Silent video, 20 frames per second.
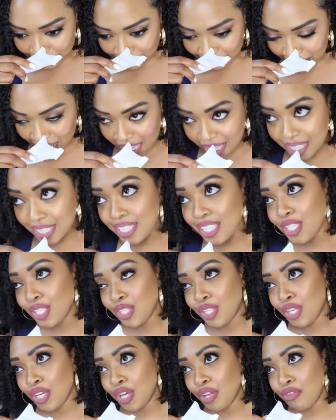This is
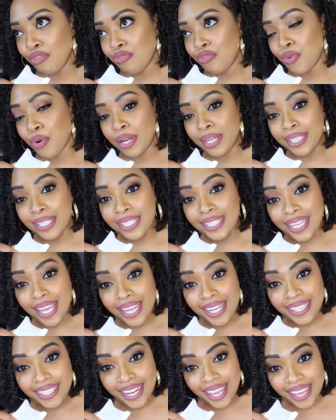good for a
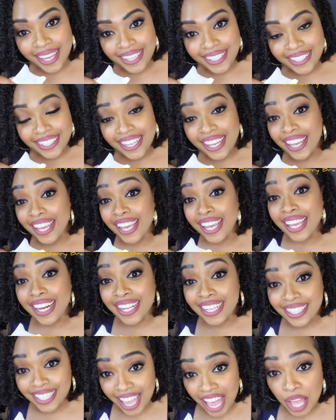date night
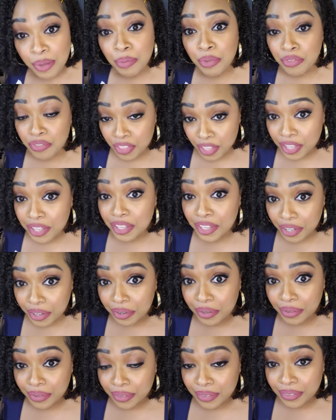any time of the
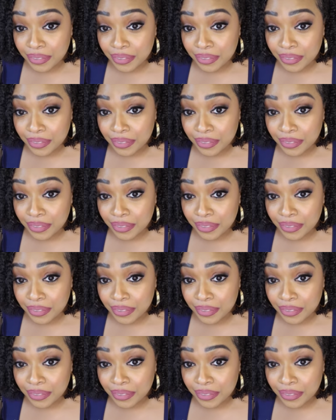year.